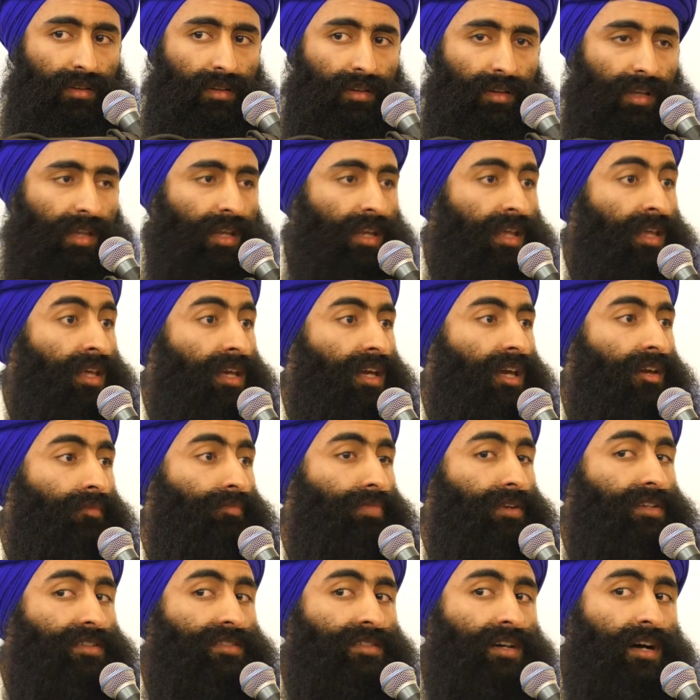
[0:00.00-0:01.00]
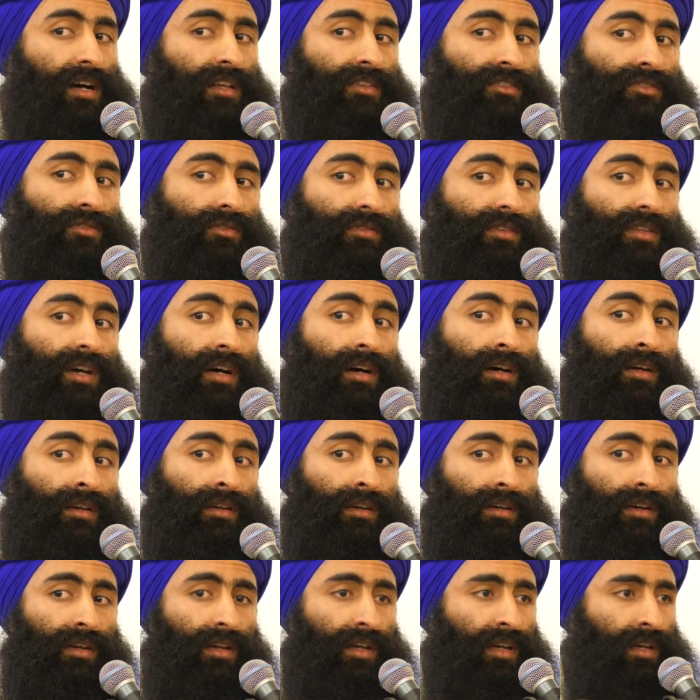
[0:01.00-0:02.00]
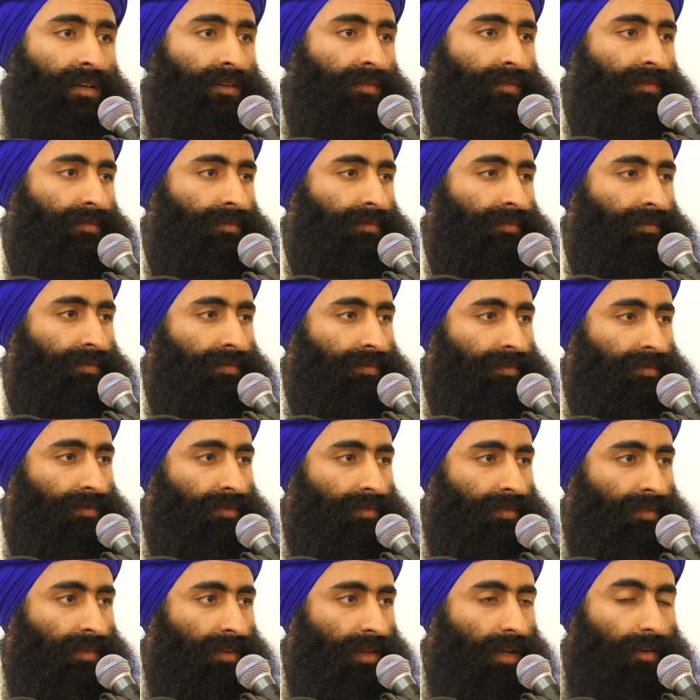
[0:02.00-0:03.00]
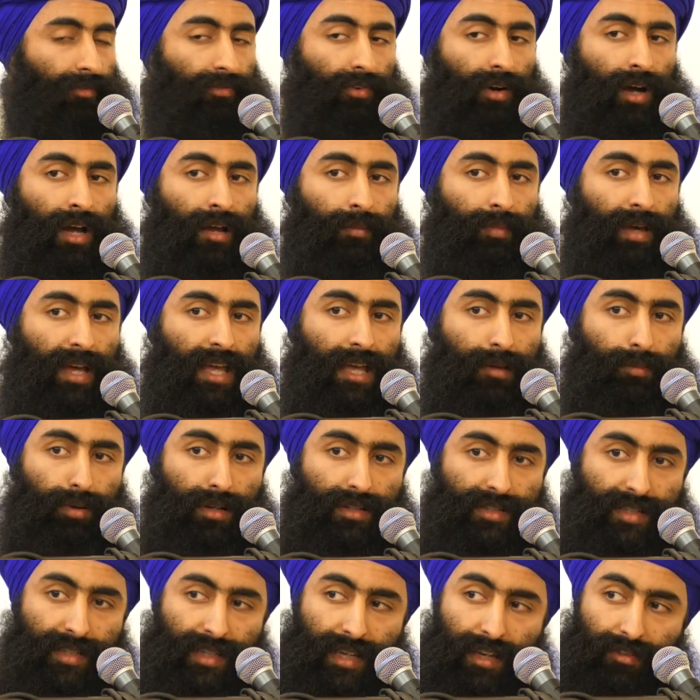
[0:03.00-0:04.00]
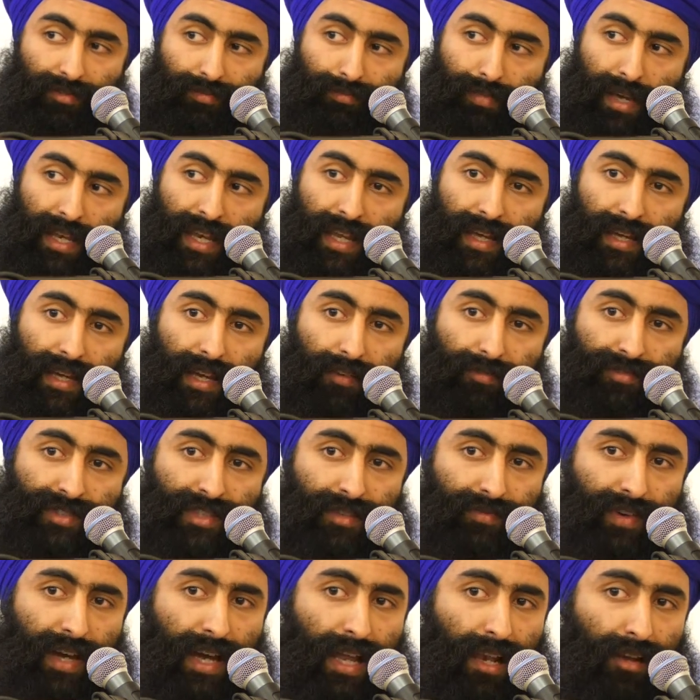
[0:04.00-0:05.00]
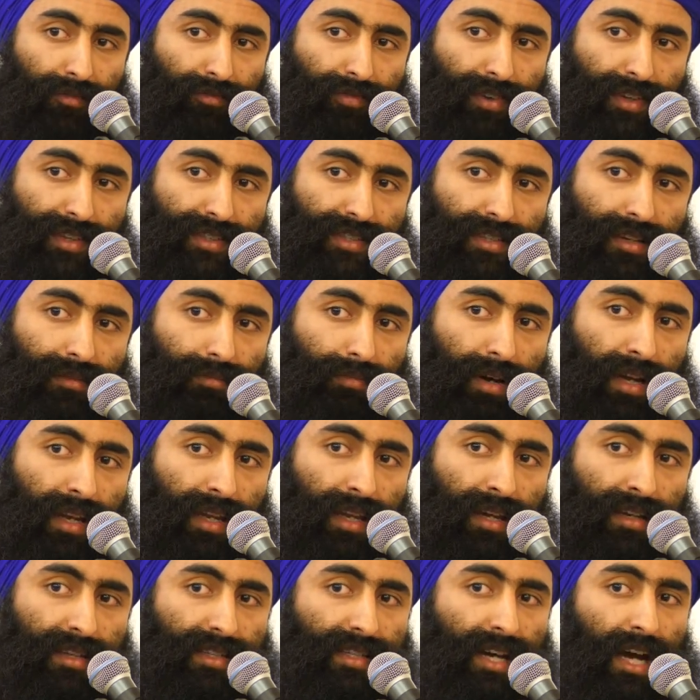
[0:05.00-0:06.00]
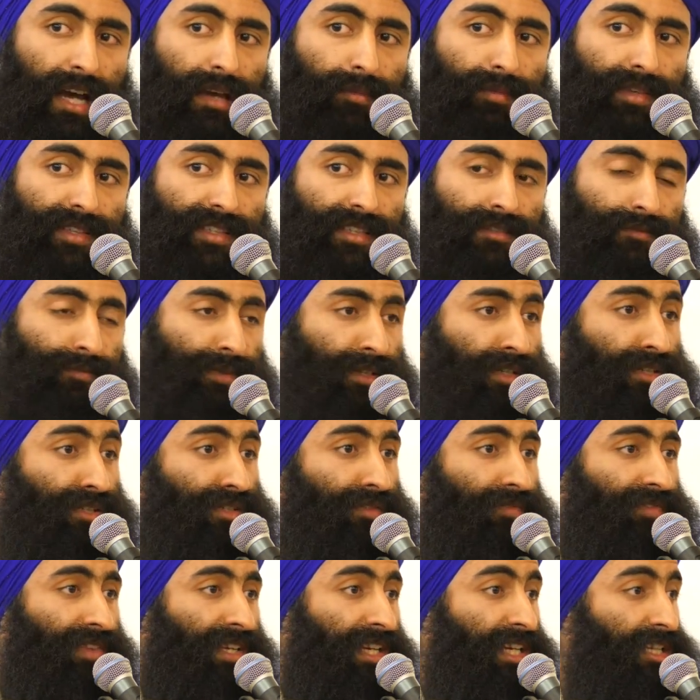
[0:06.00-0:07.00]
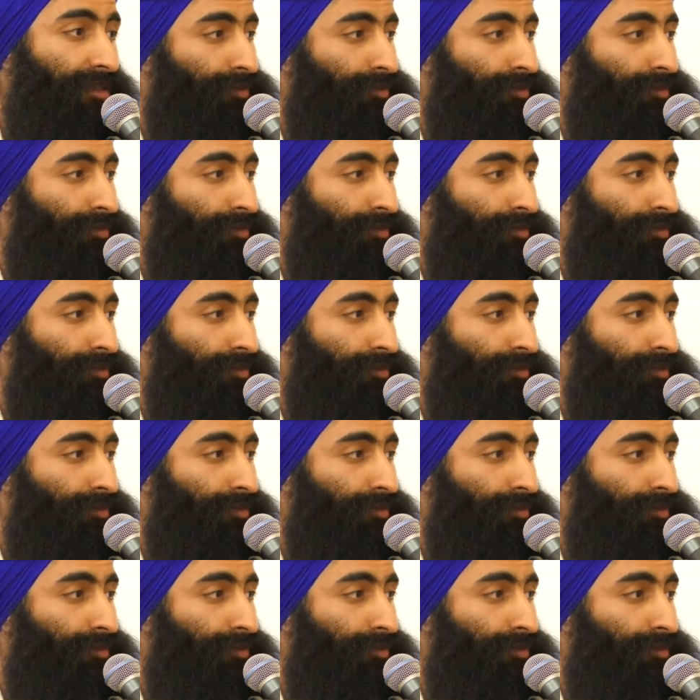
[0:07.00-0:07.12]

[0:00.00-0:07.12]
Inhi ke prasad so daan kare. If I am able to give many gifts of elephants and money and diamonds, it's because of these